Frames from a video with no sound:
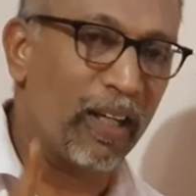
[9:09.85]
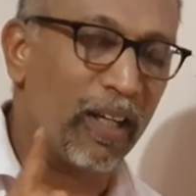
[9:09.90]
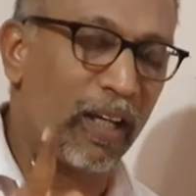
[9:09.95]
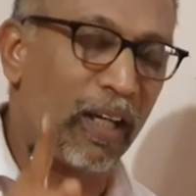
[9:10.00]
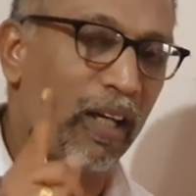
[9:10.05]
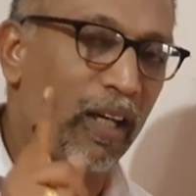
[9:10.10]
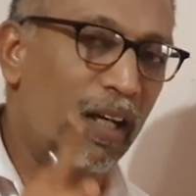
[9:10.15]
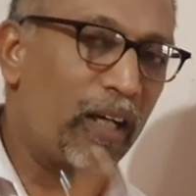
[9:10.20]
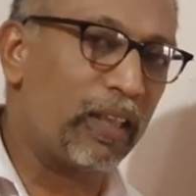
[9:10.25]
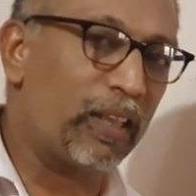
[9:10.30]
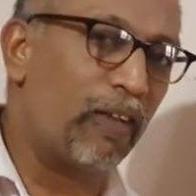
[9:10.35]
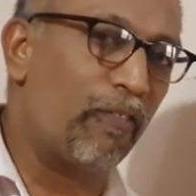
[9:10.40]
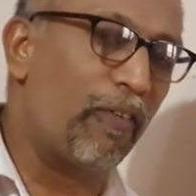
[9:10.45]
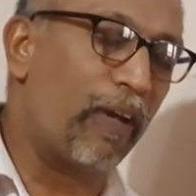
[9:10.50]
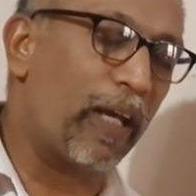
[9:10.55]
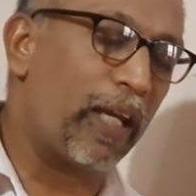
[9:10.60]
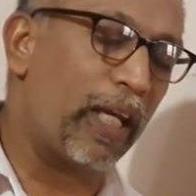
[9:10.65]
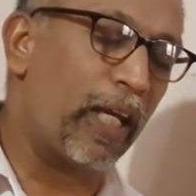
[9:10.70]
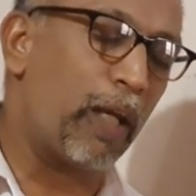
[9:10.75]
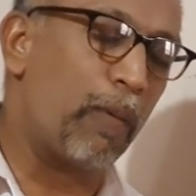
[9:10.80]
Here the
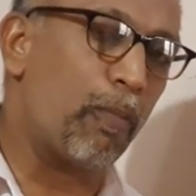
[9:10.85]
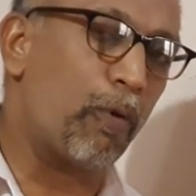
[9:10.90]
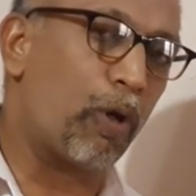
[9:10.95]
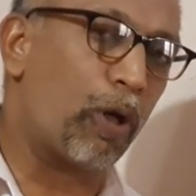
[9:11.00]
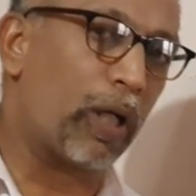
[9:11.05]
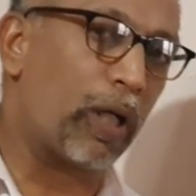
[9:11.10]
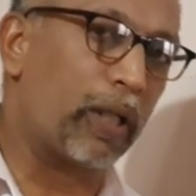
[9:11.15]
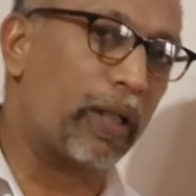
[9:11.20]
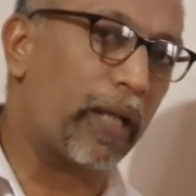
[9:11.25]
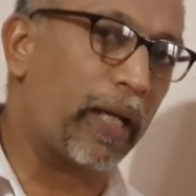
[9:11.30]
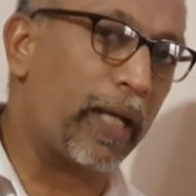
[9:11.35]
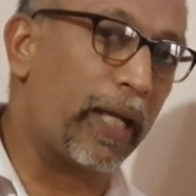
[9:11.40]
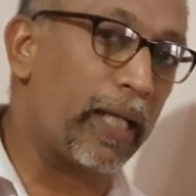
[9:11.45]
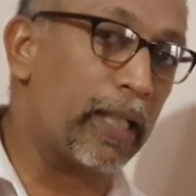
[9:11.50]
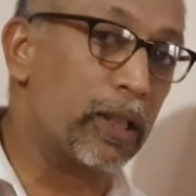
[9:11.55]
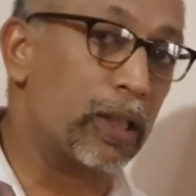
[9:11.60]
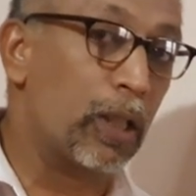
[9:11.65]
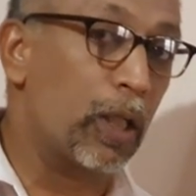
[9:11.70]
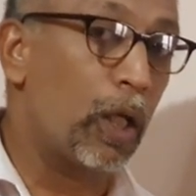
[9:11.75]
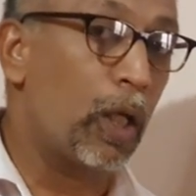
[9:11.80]
very important thing
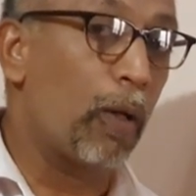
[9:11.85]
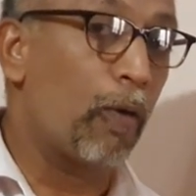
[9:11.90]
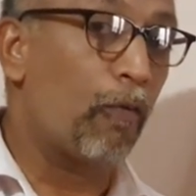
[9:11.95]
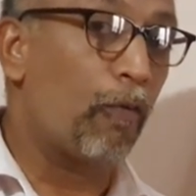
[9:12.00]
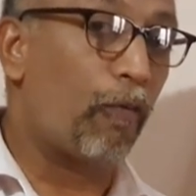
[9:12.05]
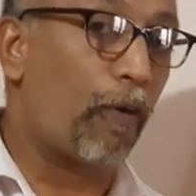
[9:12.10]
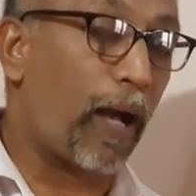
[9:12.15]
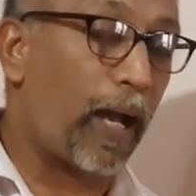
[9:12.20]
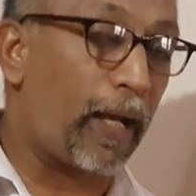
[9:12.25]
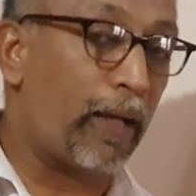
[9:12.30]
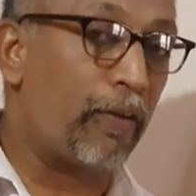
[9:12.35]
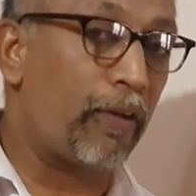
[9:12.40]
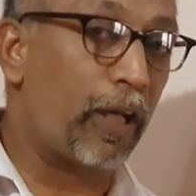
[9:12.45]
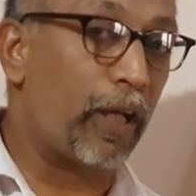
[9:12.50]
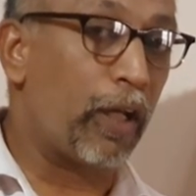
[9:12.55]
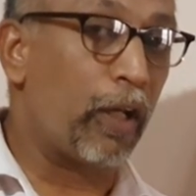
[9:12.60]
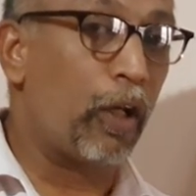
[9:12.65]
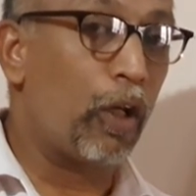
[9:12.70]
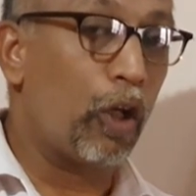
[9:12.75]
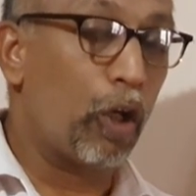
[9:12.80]
is
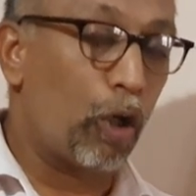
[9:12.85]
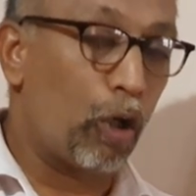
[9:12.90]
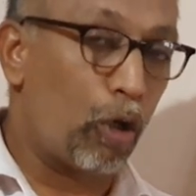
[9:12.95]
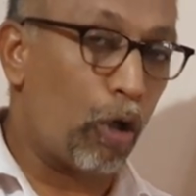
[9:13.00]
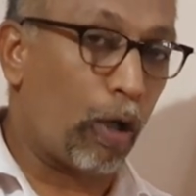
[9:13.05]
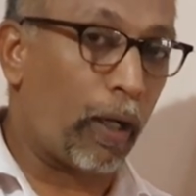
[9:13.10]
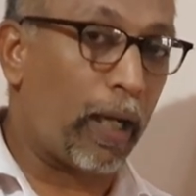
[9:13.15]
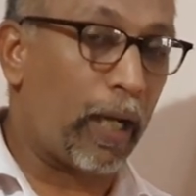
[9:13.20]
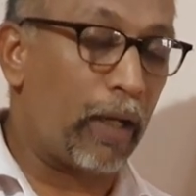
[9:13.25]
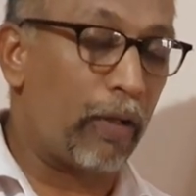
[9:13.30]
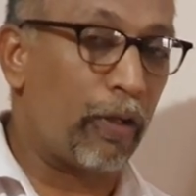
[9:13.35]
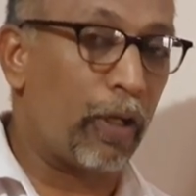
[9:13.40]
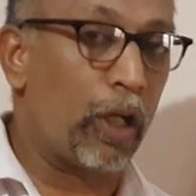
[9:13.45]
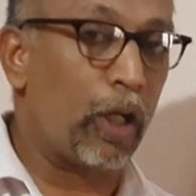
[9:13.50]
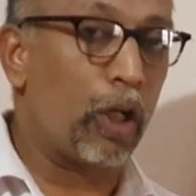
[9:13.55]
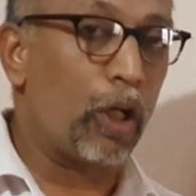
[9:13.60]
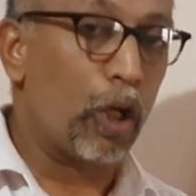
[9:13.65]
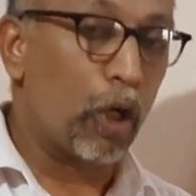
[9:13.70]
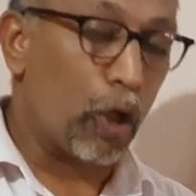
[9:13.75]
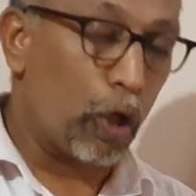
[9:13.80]
finding,
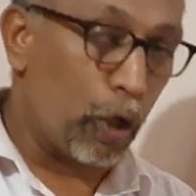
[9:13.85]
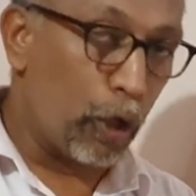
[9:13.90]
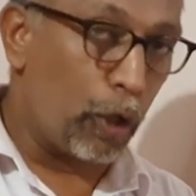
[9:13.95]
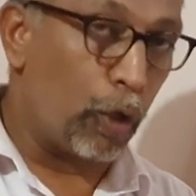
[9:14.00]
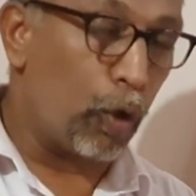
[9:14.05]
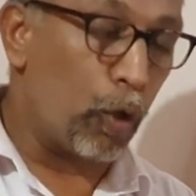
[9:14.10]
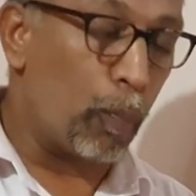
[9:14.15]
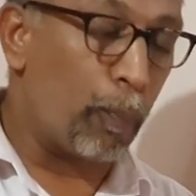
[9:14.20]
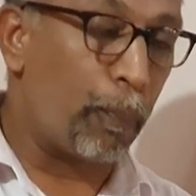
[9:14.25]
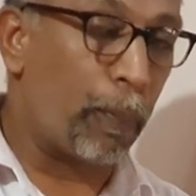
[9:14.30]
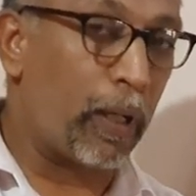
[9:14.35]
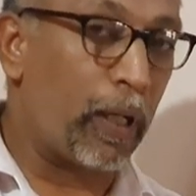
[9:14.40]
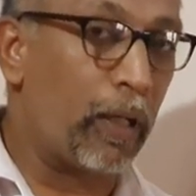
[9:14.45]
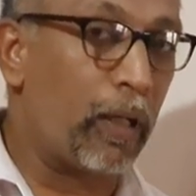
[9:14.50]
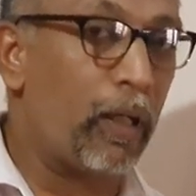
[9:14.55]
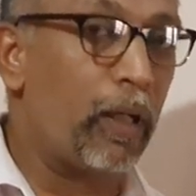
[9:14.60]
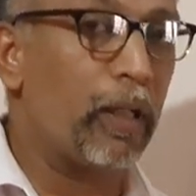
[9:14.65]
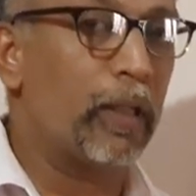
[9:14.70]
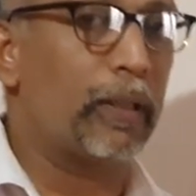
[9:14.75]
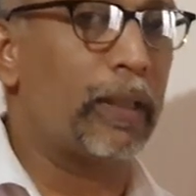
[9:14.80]
locating,
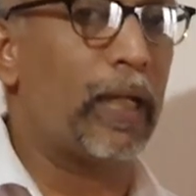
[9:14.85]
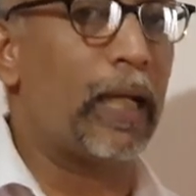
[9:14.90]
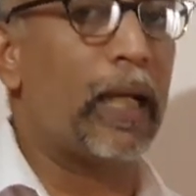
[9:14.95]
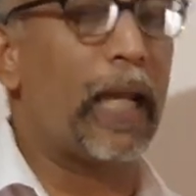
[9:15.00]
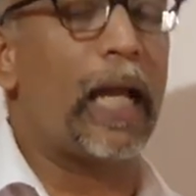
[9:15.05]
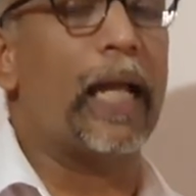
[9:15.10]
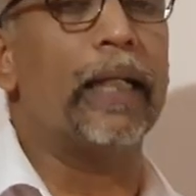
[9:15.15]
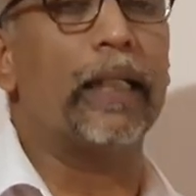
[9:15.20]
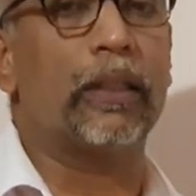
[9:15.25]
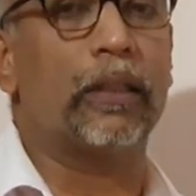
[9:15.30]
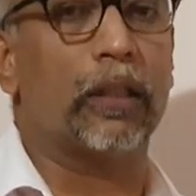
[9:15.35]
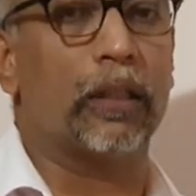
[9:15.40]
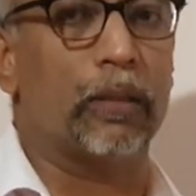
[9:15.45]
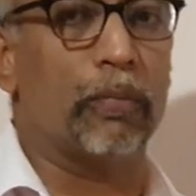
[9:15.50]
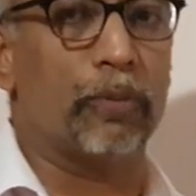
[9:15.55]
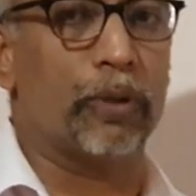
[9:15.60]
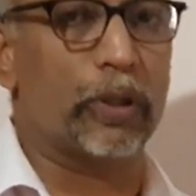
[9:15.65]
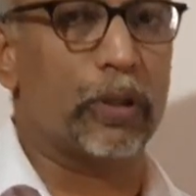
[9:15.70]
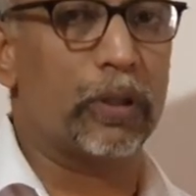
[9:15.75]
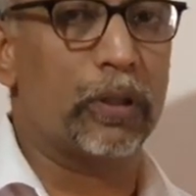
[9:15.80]
grouping the like
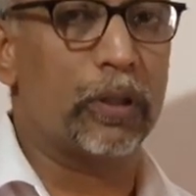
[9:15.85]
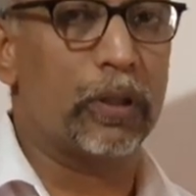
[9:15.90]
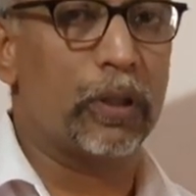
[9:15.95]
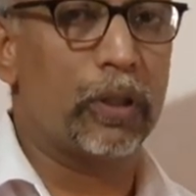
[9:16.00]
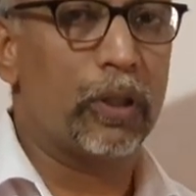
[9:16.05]
terms.